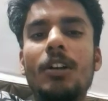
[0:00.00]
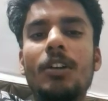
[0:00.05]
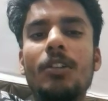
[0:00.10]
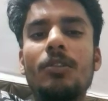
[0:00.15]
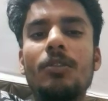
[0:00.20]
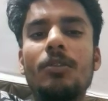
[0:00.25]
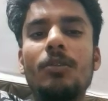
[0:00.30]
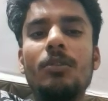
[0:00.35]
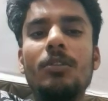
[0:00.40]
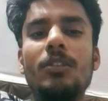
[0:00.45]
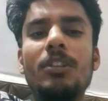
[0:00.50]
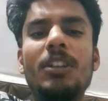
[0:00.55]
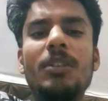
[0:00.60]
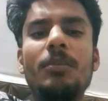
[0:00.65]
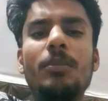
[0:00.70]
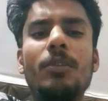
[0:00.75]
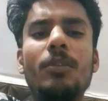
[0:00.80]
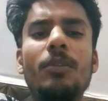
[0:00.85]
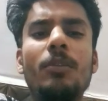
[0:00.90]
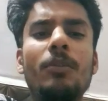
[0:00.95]
So they
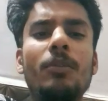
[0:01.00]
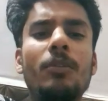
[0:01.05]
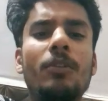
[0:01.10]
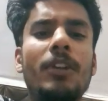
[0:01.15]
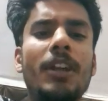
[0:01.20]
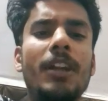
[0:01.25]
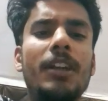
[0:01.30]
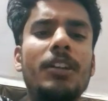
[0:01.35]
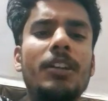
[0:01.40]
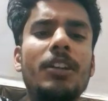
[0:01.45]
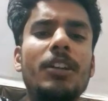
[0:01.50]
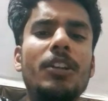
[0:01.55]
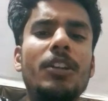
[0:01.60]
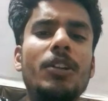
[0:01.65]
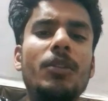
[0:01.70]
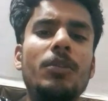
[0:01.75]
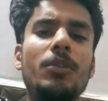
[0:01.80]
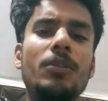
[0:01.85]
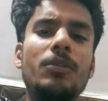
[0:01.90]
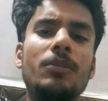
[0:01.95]
protect
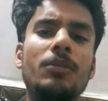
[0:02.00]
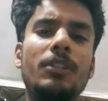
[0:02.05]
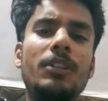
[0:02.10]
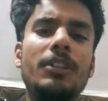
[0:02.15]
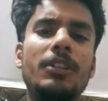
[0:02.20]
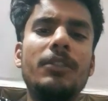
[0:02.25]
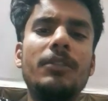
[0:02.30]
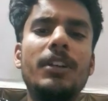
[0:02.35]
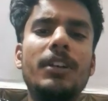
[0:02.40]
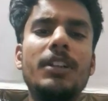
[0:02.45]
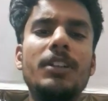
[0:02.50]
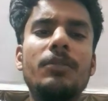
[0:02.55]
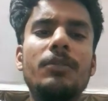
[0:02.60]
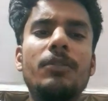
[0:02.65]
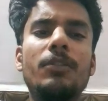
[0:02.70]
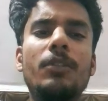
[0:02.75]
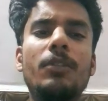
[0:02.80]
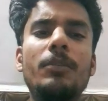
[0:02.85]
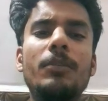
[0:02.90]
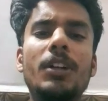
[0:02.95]
individual device
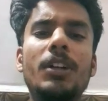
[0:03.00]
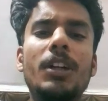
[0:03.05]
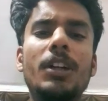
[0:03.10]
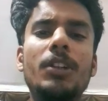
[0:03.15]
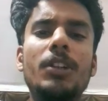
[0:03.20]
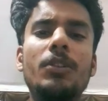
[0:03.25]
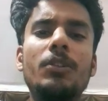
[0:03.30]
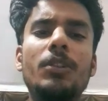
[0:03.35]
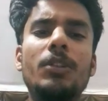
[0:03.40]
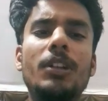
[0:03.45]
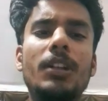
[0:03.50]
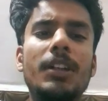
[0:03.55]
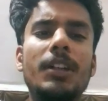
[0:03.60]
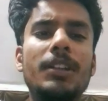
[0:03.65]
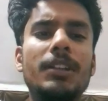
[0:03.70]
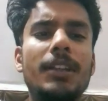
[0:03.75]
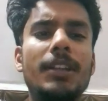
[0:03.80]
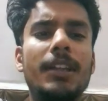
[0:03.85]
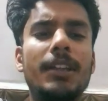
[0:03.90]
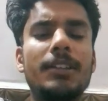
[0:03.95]
from the
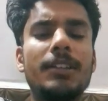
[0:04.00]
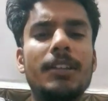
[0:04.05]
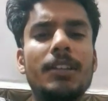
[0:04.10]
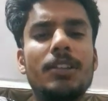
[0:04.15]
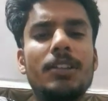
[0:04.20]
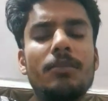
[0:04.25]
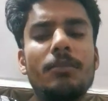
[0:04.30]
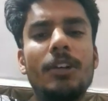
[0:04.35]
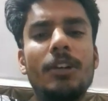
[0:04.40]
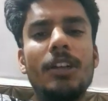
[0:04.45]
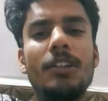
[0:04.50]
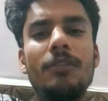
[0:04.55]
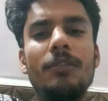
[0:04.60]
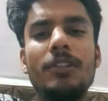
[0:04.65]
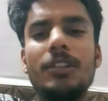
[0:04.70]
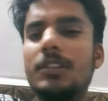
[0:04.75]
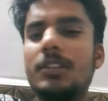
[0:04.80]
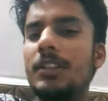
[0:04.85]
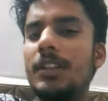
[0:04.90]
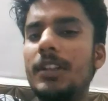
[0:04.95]
unauthorized access,
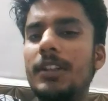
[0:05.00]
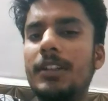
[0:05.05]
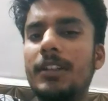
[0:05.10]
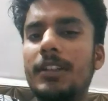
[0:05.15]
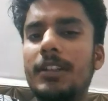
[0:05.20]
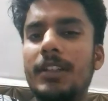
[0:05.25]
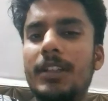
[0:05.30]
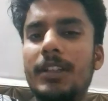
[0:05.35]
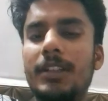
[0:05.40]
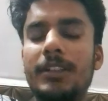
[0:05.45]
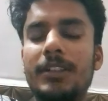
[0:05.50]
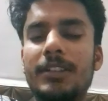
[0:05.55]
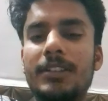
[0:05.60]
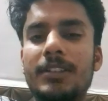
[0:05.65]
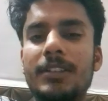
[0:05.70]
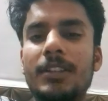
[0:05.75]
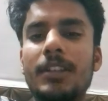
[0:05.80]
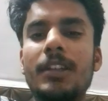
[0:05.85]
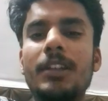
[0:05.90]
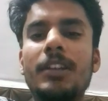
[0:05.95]
malwares and
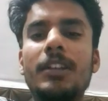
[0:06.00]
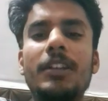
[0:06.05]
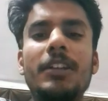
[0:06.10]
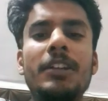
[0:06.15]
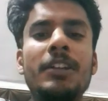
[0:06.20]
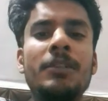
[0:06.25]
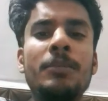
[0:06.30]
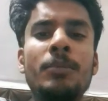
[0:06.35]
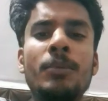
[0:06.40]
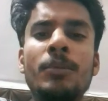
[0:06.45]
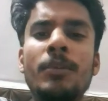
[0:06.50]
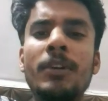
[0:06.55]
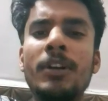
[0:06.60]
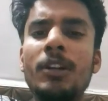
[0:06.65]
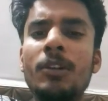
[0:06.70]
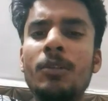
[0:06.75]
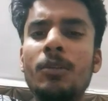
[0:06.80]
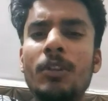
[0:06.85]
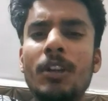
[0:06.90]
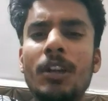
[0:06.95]
threats. It
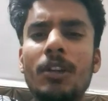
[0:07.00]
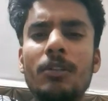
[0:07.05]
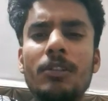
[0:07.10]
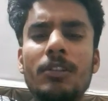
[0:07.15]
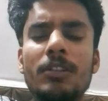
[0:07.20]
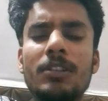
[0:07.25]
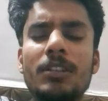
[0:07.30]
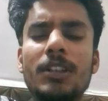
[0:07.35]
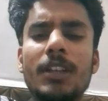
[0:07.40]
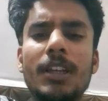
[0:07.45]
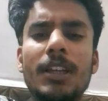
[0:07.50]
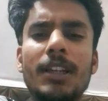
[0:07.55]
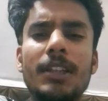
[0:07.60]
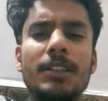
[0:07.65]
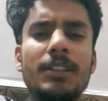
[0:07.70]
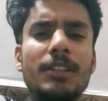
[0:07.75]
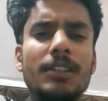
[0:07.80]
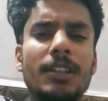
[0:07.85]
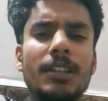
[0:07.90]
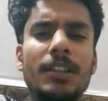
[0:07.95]
provides you regular
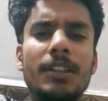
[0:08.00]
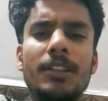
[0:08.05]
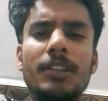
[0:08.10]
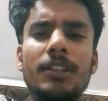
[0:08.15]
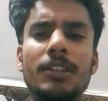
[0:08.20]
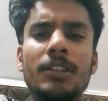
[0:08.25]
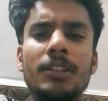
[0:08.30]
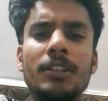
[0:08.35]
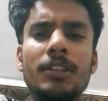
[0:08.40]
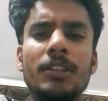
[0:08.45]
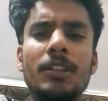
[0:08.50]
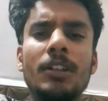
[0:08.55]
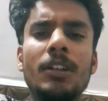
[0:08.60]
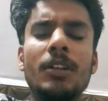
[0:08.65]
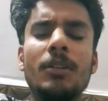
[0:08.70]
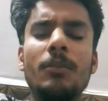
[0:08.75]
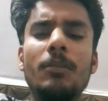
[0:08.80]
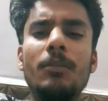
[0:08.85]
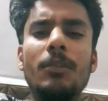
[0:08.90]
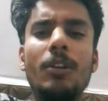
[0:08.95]
scans and
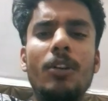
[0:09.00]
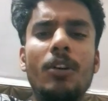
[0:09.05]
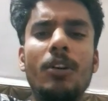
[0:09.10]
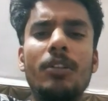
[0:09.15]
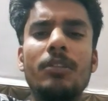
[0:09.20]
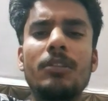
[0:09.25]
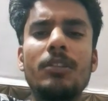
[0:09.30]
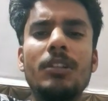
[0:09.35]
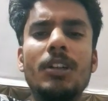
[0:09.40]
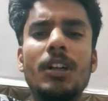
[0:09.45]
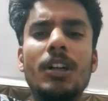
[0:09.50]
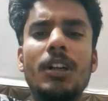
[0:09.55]
blocks the